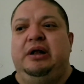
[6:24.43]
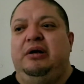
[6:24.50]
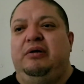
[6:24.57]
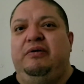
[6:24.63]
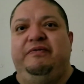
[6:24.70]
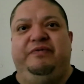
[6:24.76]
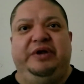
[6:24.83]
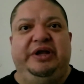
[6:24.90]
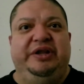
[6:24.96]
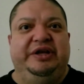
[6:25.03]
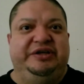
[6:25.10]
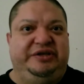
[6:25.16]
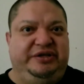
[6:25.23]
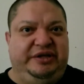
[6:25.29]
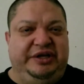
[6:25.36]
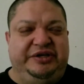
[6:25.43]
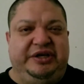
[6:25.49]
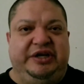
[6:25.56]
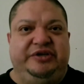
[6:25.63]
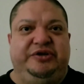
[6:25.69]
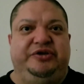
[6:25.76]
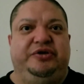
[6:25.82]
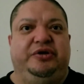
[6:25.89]
hopefully this, this
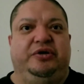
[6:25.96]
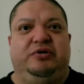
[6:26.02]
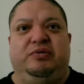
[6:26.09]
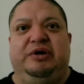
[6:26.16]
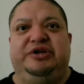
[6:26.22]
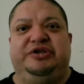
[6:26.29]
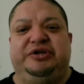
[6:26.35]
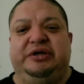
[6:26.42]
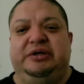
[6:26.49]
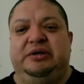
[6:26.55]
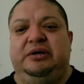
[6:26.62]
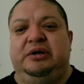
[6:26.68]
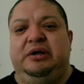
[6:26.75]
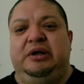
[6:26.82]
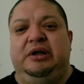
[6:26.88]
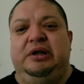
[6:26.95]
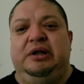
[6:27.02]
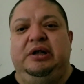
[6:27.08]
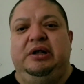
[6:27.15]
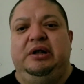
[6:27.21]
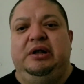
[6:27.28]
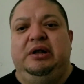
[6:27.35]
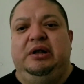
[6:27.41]
answers your question.
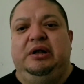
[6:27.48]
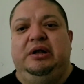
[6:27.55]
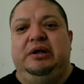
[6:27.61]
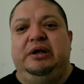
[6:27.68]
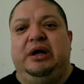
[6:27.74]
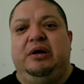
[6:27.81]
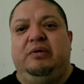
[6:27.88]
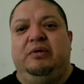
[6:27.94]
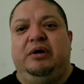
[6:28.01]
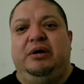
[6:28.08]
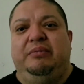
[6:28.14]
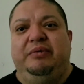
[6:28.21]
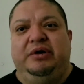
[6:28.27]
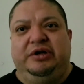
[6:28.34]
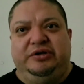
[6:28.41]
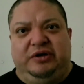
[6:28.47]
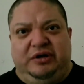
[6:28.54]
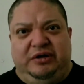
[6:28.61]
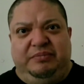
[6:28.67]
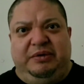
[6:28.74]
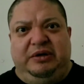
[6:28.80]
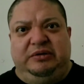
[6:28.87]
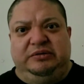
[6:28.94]
Now I'm going to talk
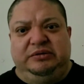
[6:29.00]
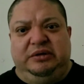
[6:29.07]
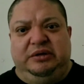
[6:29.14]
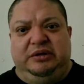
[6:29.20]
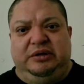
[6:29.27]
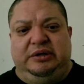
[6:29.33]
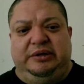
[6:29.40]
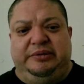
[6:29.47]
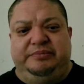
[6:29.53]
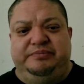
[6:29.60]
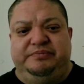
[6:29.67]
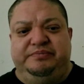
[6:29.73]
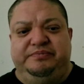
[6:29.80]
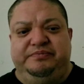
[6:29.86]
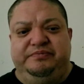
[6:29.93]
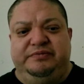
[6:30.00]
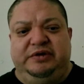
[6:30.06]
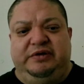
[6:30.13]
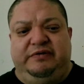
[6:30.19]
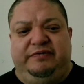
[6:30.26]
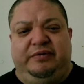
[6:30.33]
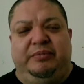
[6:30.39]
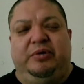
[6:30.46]
about um,
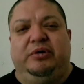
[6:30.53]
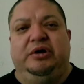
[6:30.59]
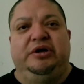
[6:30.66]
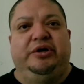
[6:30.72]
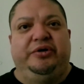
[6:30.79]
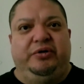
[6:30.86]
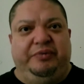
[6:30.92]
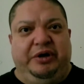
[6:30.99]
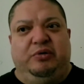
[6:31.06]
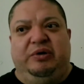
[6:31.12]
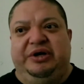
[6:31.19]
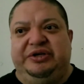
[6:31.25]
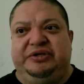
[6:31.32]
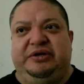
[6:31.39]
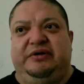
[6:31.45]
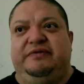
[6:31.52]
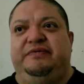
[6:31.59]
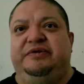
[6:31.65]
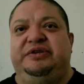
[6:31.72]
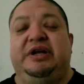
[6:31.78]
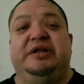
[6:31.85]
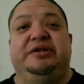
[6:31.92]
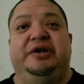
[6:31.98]
from another request of
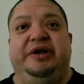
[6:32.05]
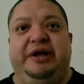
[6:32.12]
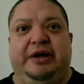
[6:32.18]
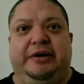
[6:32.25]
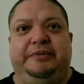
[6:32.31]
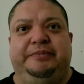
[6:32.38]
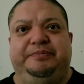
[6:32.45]
Santeria.